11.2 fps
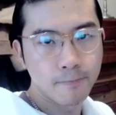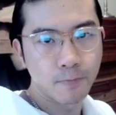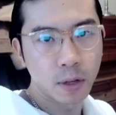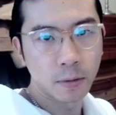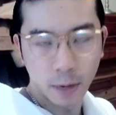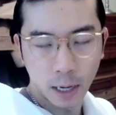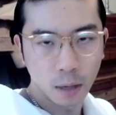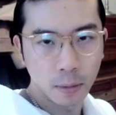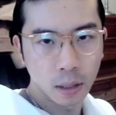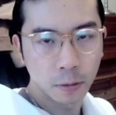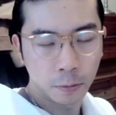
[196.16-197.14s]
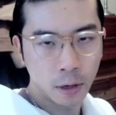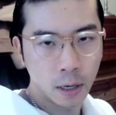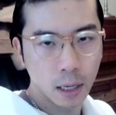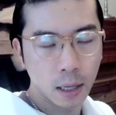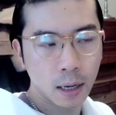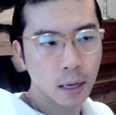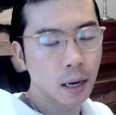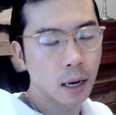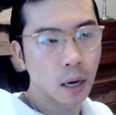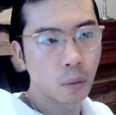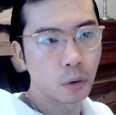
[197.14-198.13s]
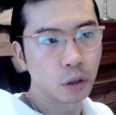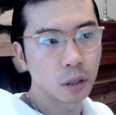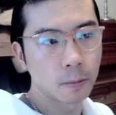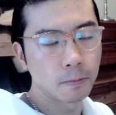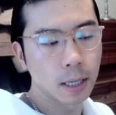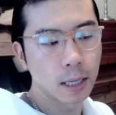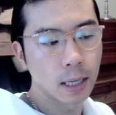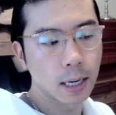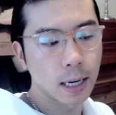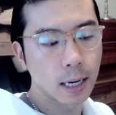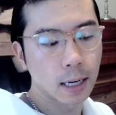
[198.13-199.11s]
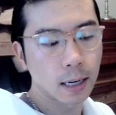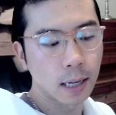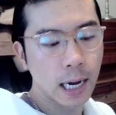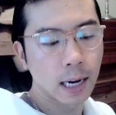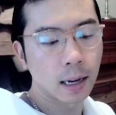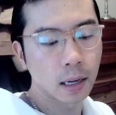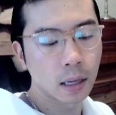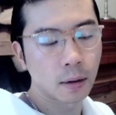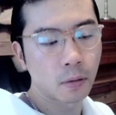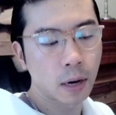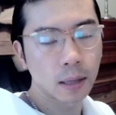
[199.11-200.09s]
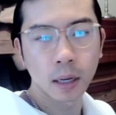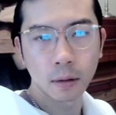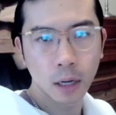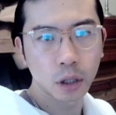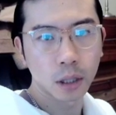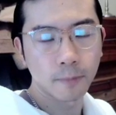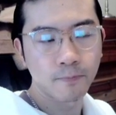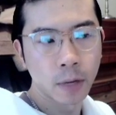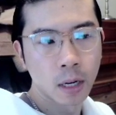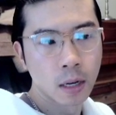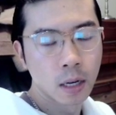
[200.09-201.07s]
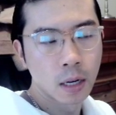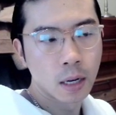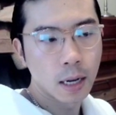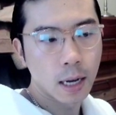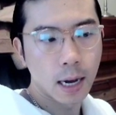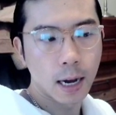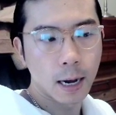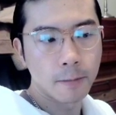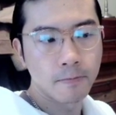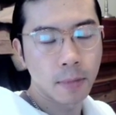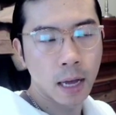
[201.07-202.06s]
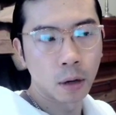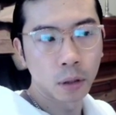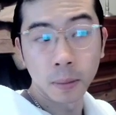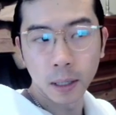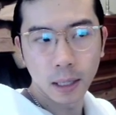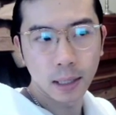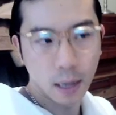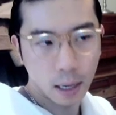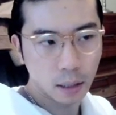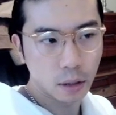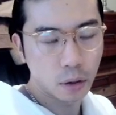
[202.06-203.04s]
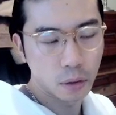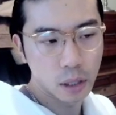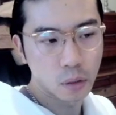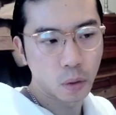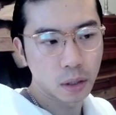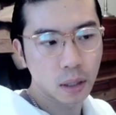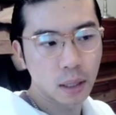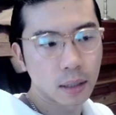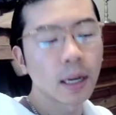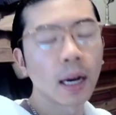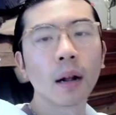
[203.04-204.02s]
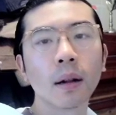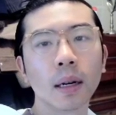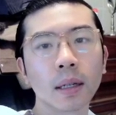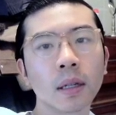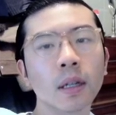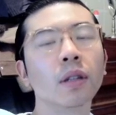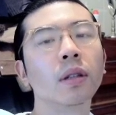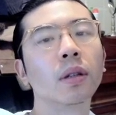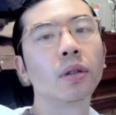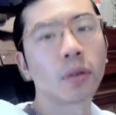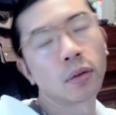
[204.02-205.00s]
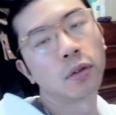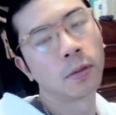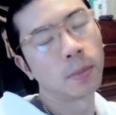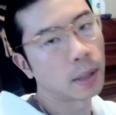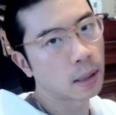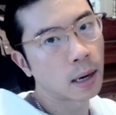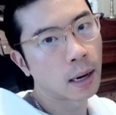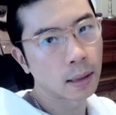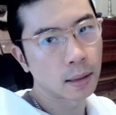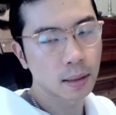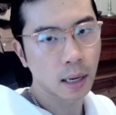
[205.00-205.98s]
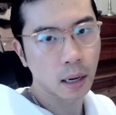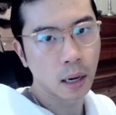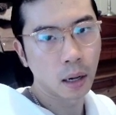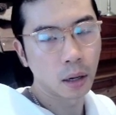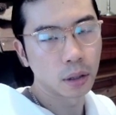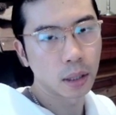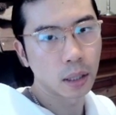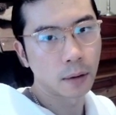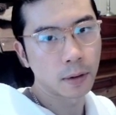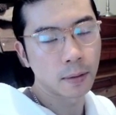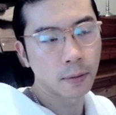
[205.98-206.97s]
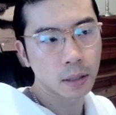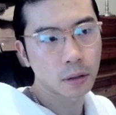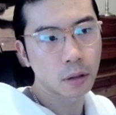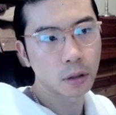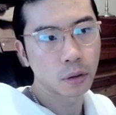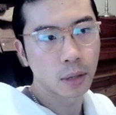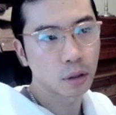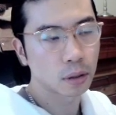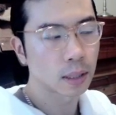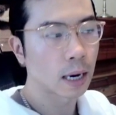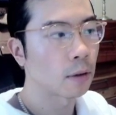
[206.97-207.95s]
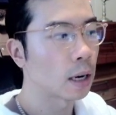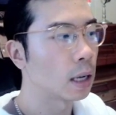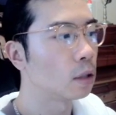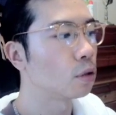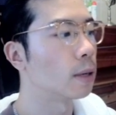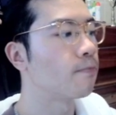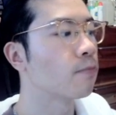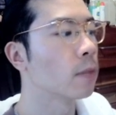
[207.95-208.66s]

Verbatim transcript: developments front, we should be gliding in the right direction. And ultimately, technical is what's going to tell us the truth behind the psychology of investors. So let's just dive right into it.